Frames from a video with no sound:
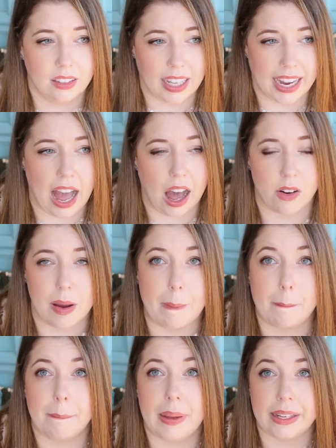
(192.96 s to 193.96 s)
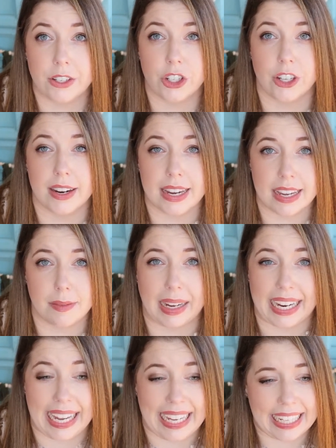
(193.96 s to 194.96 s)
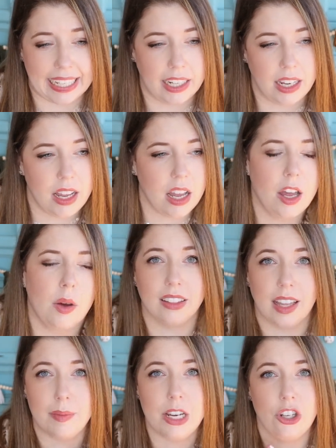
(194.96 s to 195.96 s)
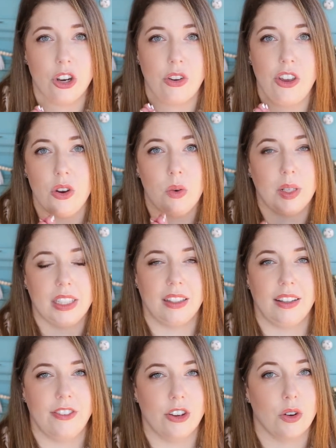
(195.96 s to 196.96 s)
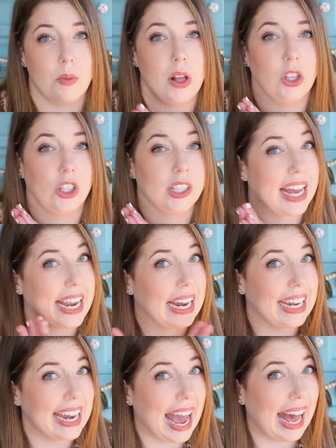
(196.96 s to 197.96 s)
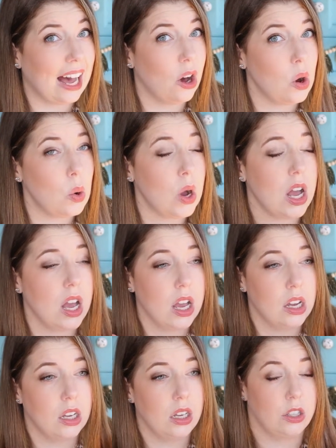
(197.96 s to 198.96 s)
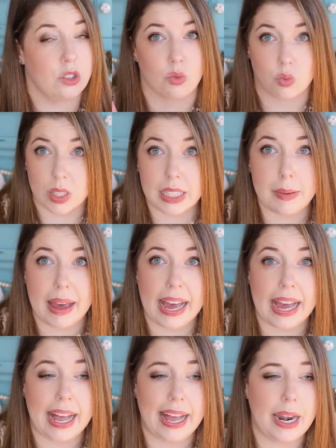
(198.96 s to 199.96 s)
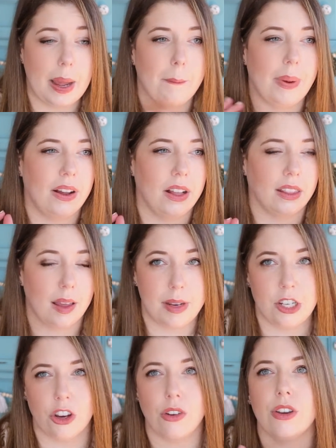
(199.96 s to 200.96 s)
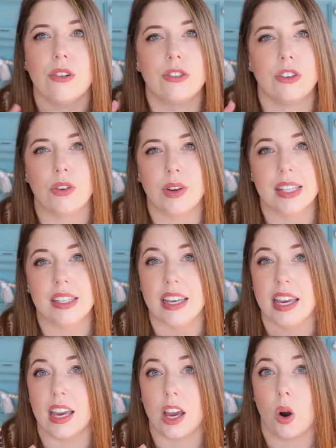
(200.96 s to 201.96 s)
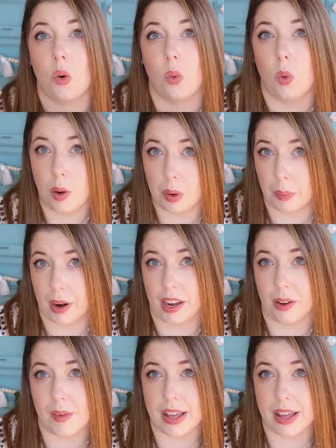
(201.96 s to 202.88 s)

like how I'm picturing in my head. Let me show you what the living room looks like now. It's really bad, but let me show you so you can see what we're working